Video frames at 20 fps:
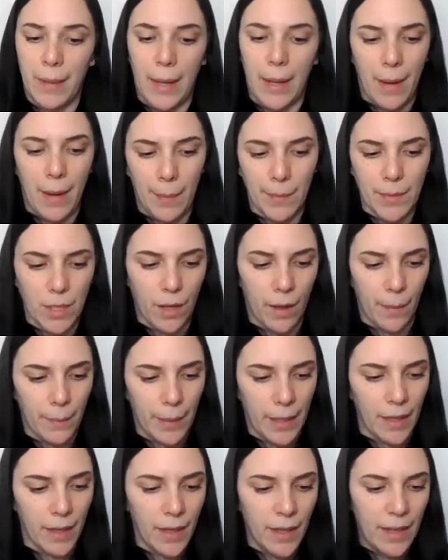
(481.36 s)
my mom taught
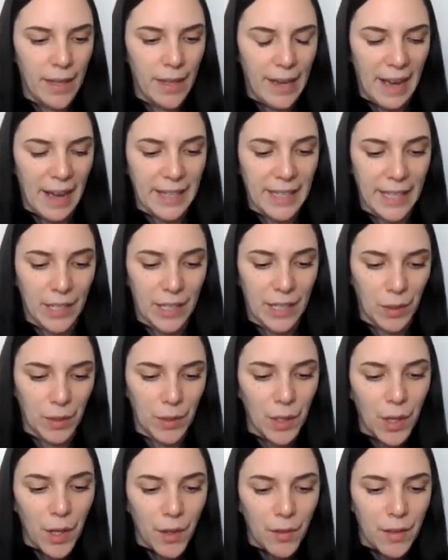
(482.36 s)
me." I
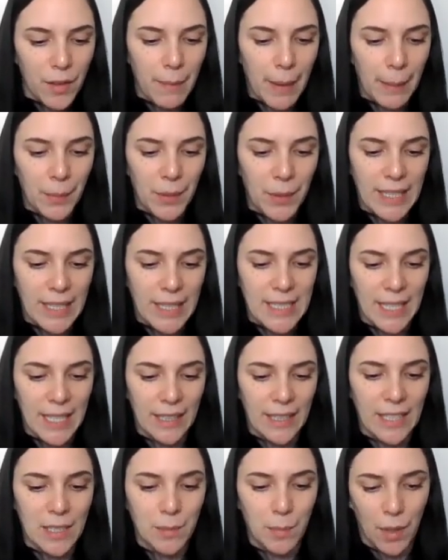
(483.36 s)
giggle, remembering
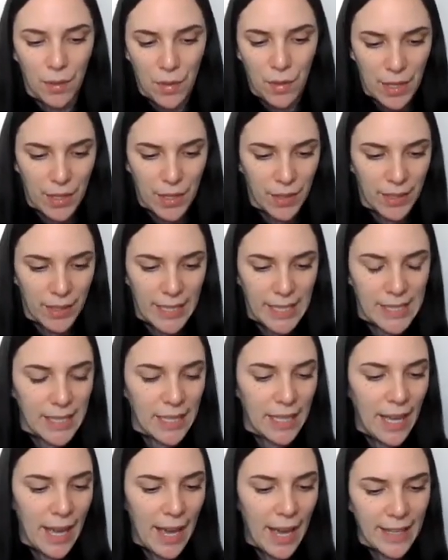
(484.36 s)
Stanley's birthday cookies.
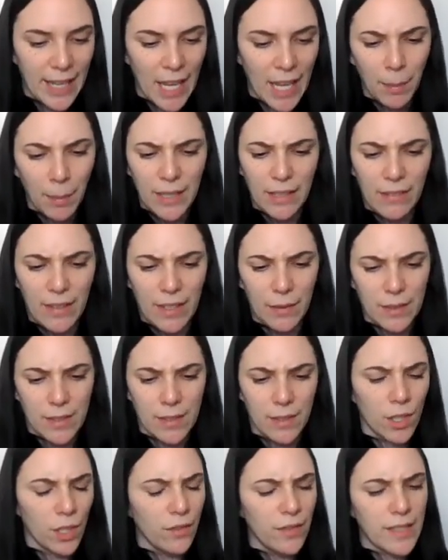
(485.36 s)
I can't believe he was
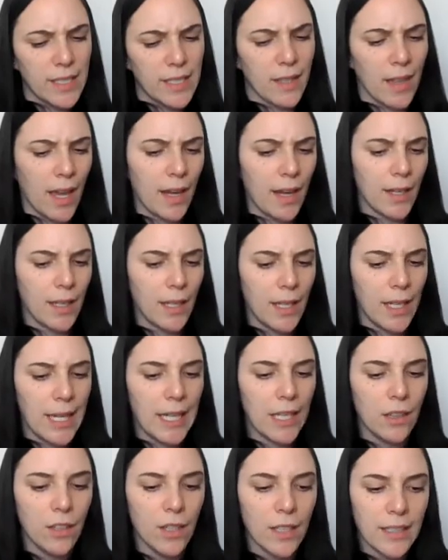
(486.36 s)
nervous then.
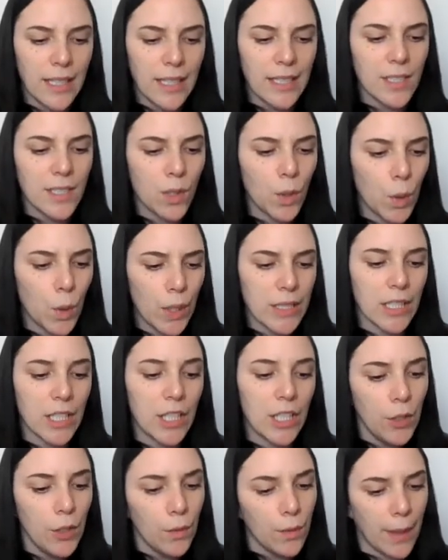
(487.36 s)
He looked as cool as a
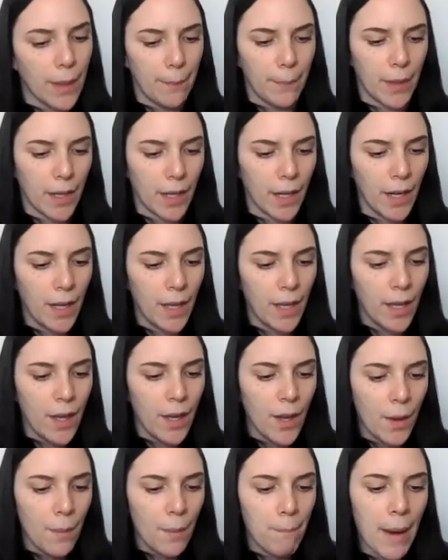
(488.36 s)
cucumber.
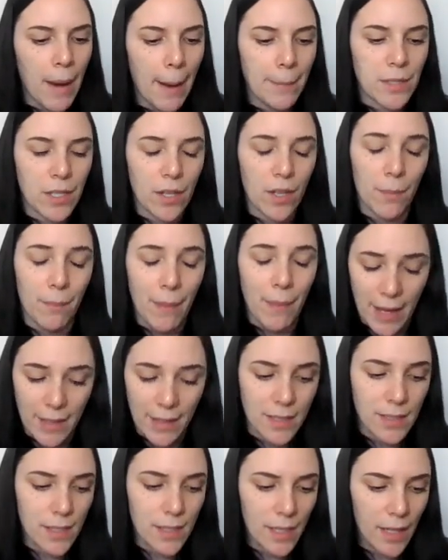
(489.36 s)
"Moms are the
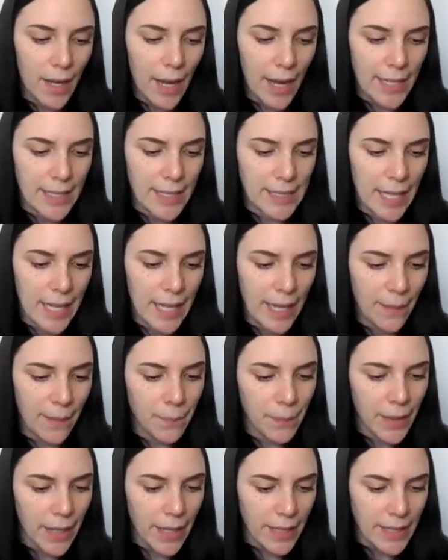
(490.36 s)
best," I say.
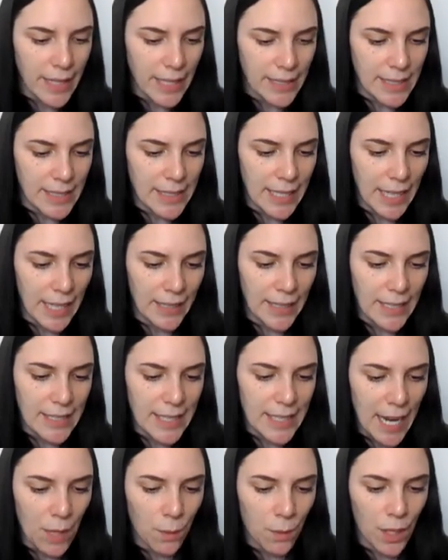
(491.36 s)
Then Stanley's
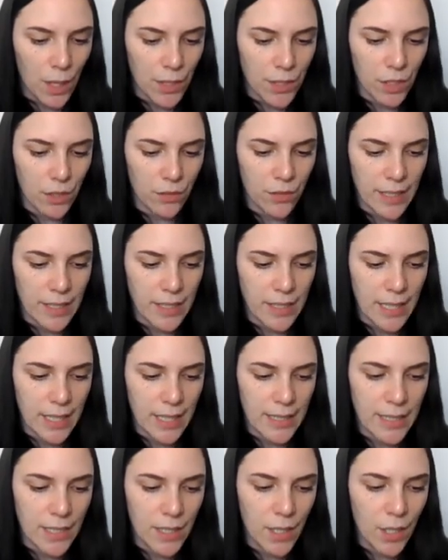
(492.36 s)
dad walks over and
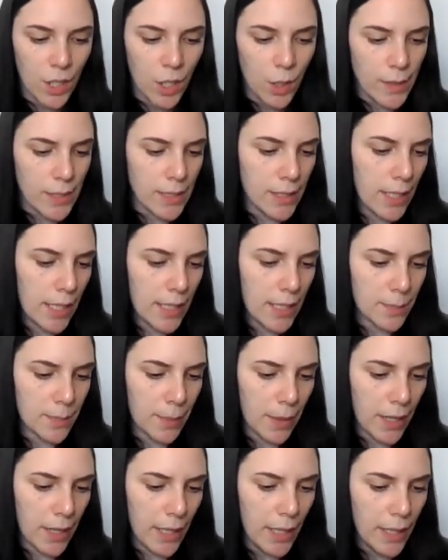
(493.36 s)
says, "Who is this,
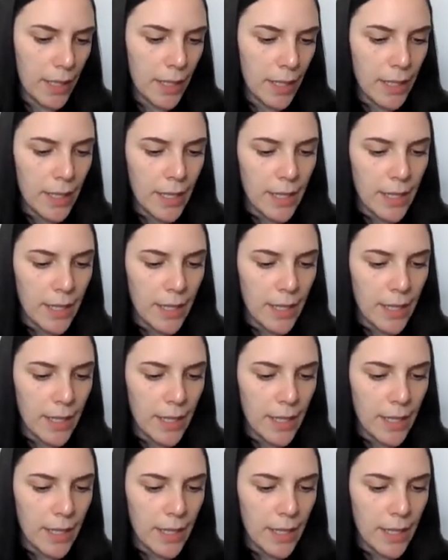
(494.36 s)
buddy?"